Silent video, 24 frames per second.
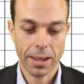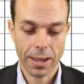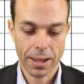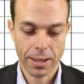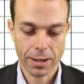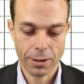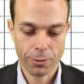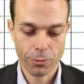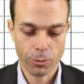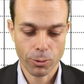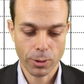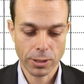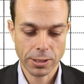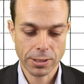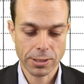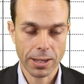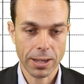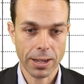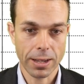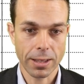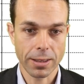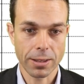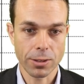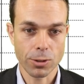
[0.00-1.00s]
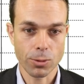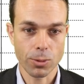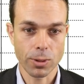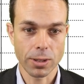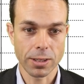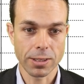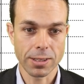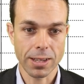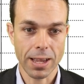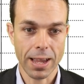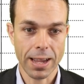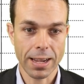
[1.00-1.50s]
And if we say this
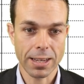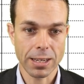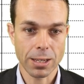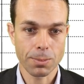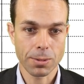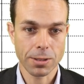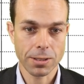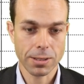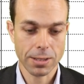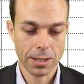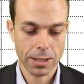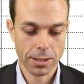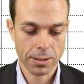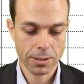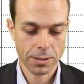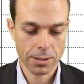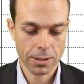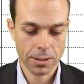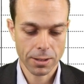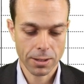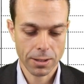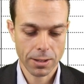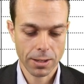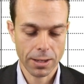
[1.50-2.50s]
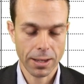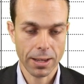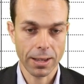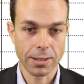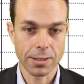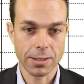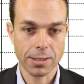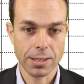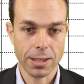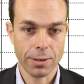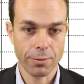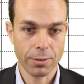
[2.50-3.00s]
one is 80%
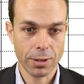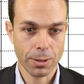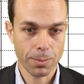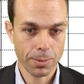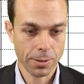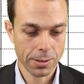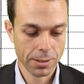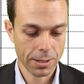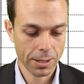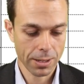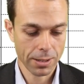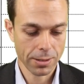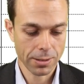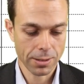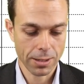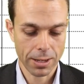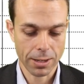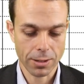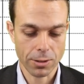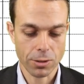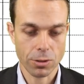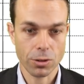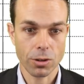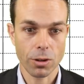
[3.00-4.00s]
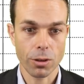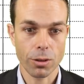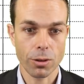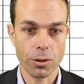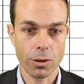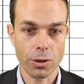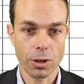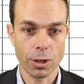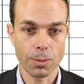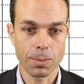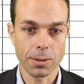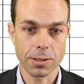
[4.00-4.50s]
and 70% and
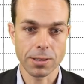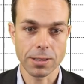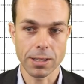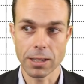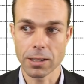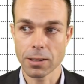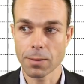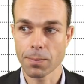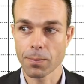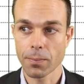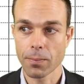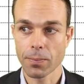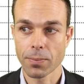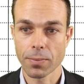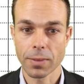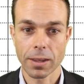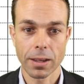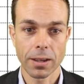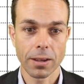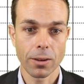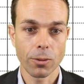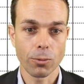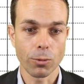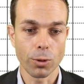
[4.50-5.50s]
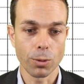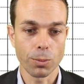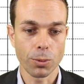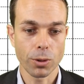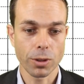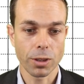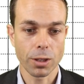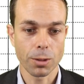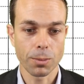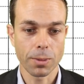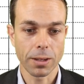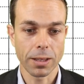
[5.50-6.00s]
30%, we'll
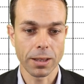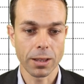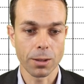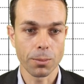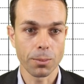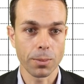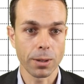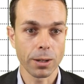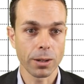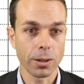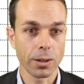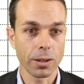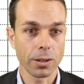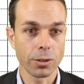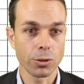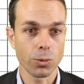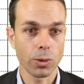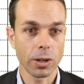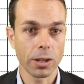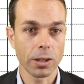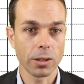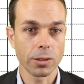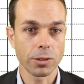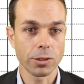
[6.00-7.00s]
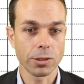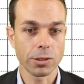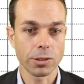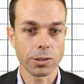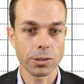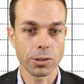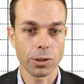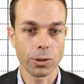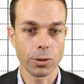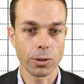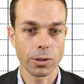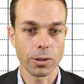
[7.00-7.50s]
put them in the middle as well, just
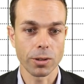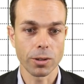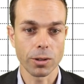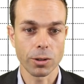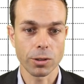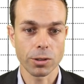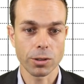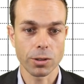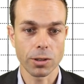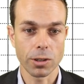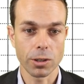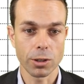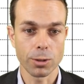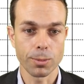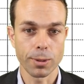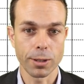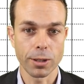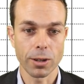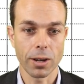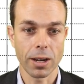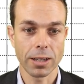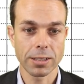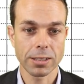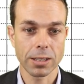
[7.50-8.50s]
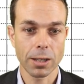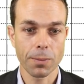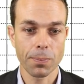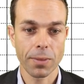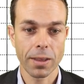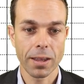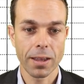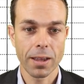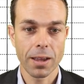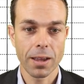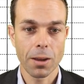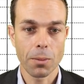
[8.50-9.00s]
so that it looks a little bit nicer.
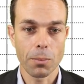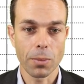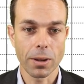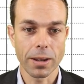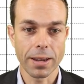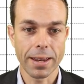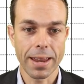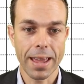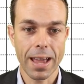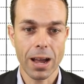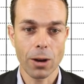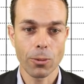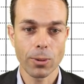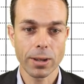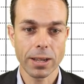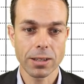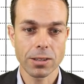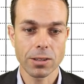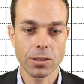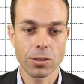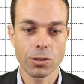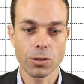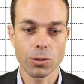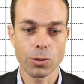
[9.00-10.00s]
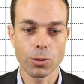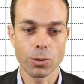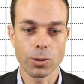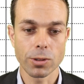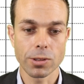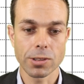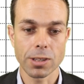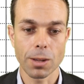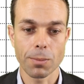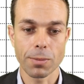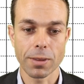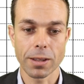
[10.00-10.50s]
But now we get to do
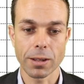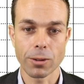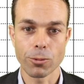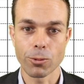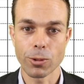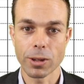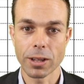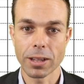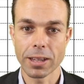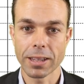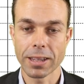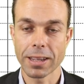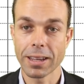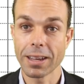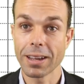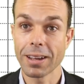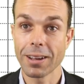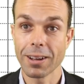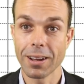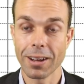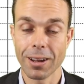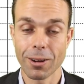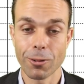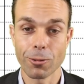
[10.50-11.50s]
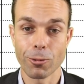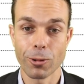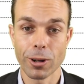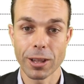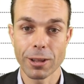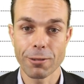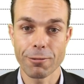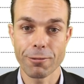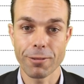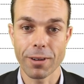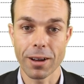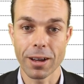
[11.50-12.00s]
something really,
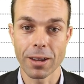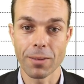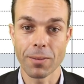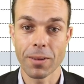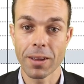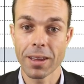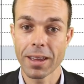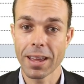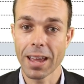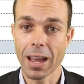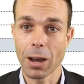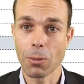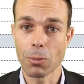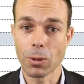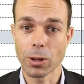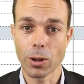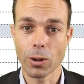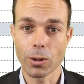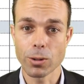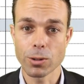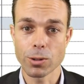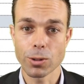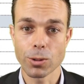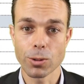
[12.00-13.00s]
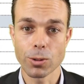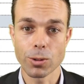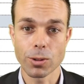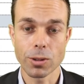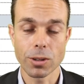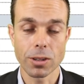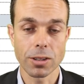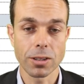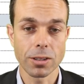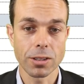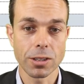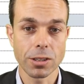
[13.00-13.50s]
really fun, and we go to
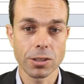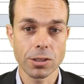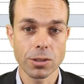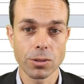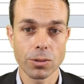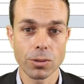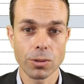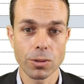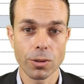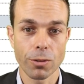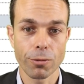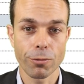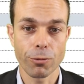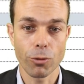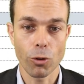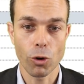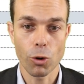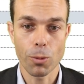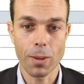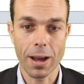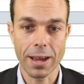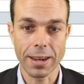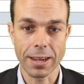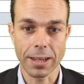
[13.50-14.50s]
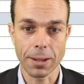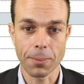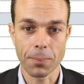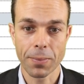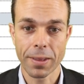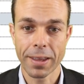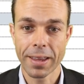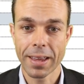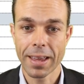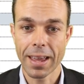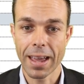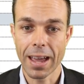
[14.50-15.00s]
conditional formatting.
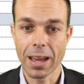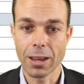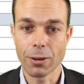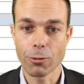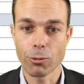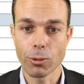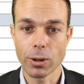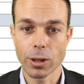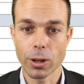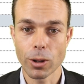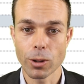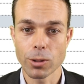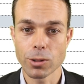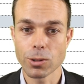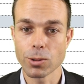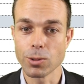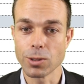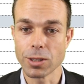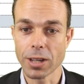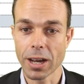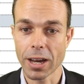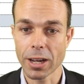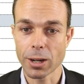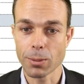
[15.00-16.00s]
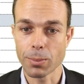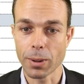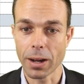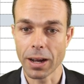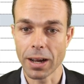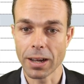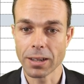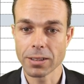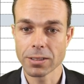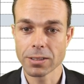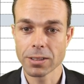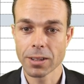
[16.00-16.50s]
And if we go to data
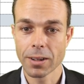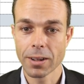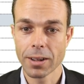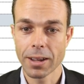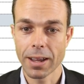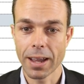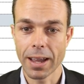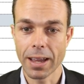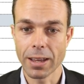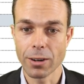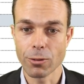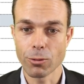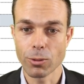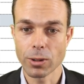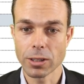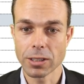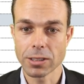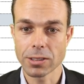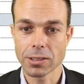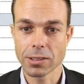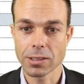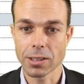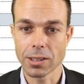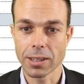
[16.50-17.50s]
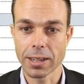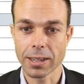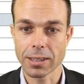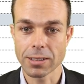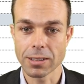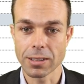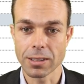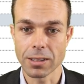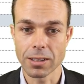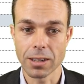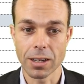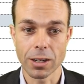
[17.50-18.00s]
bars, and if we just
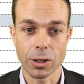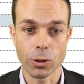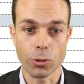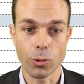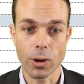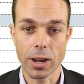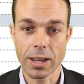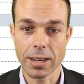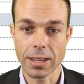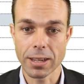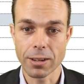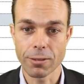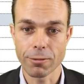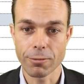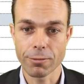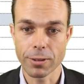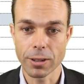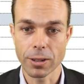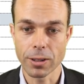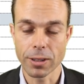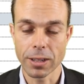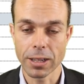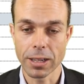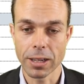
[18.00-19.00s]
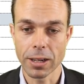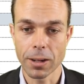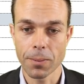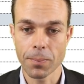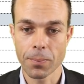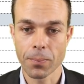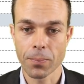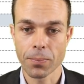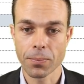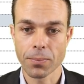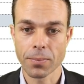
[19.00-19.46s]
select a gradient fill here,